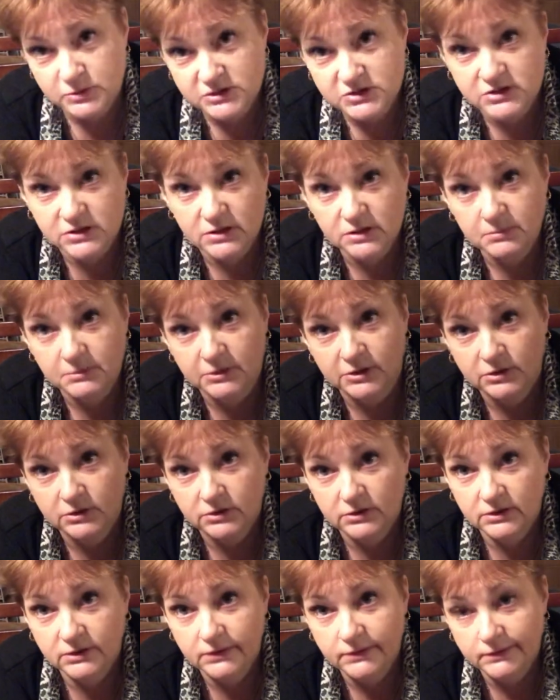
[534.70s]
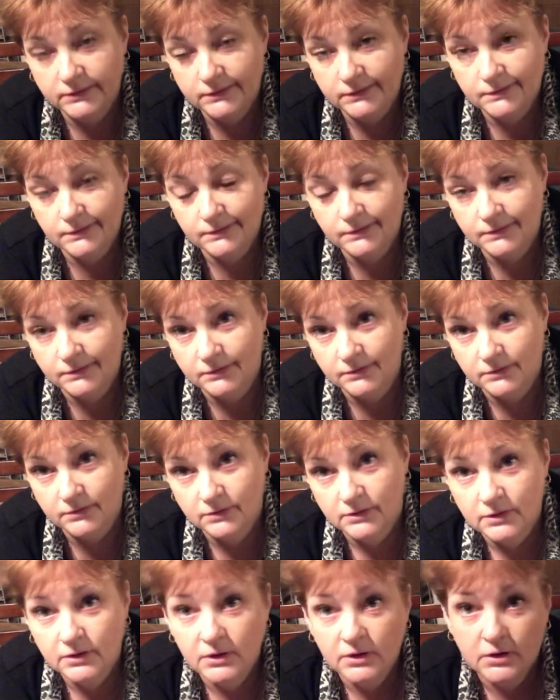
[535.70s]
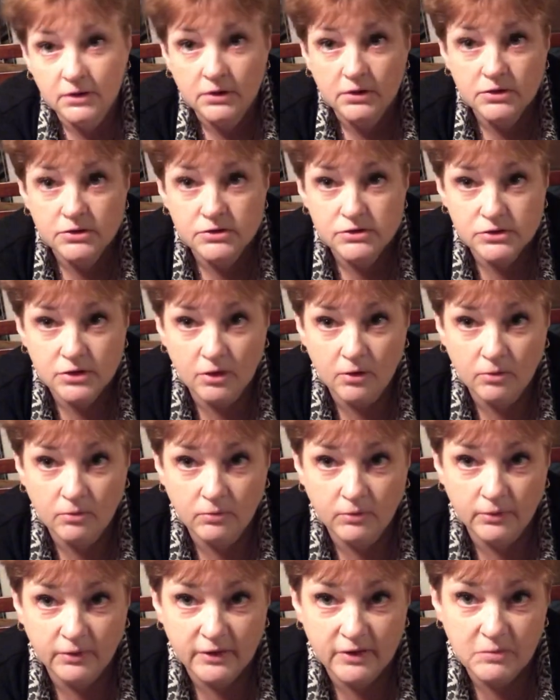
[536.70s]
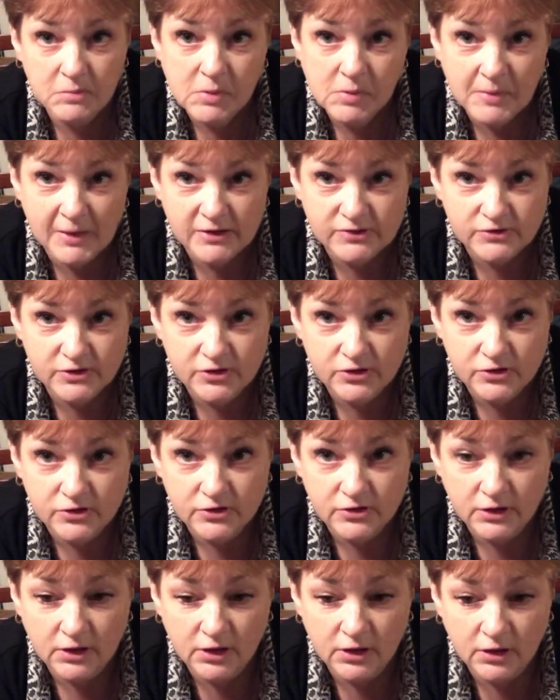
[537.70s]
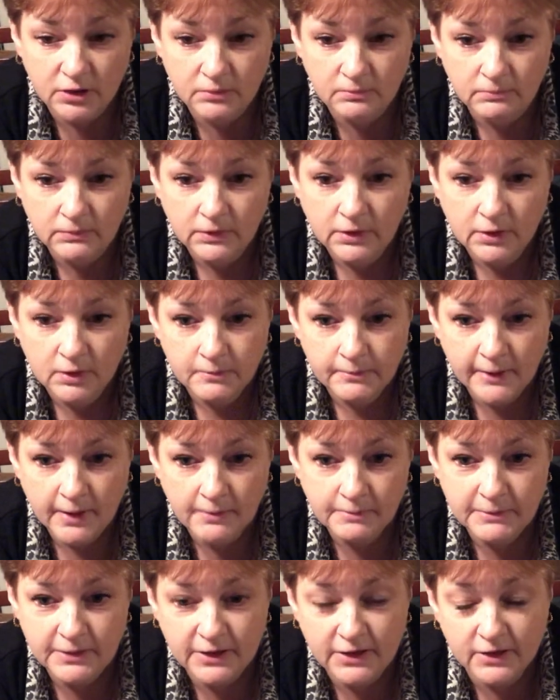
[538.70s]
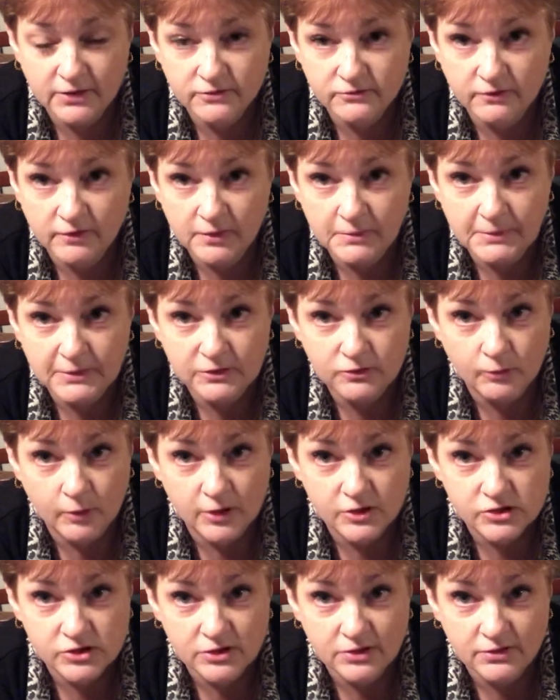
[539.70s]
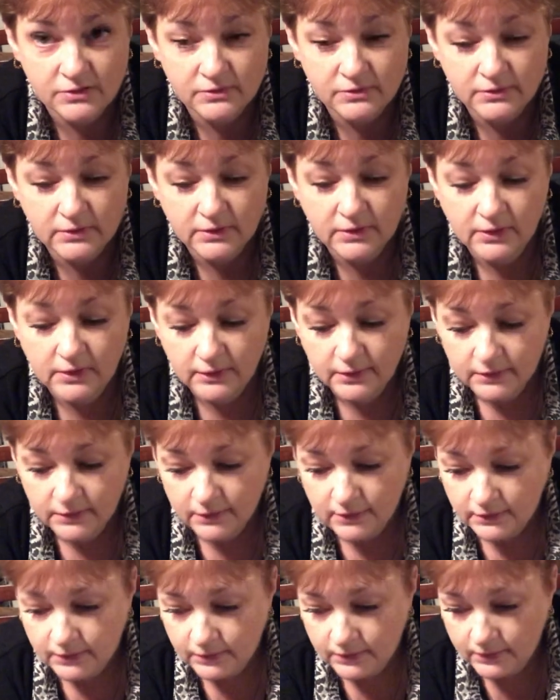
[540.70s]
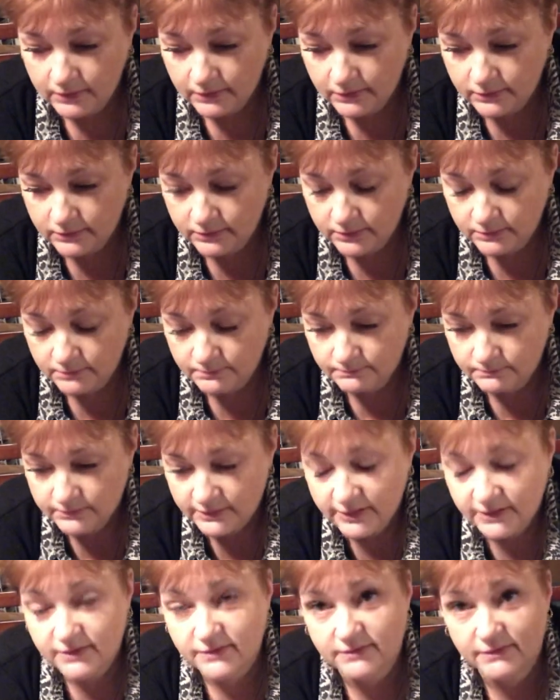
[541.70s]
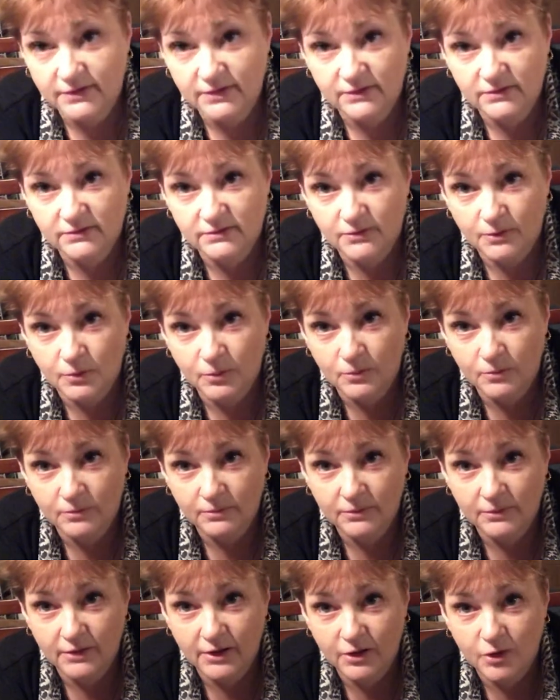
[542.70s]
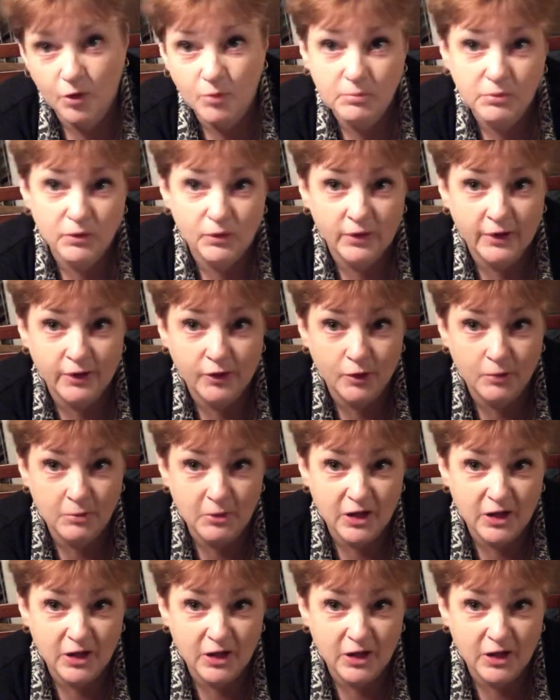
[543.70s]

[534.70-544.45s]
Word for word: was coming, and it didn't. So leave me a message. Um, happy to answer anybody's questions. And um, like I said, so I hope you like your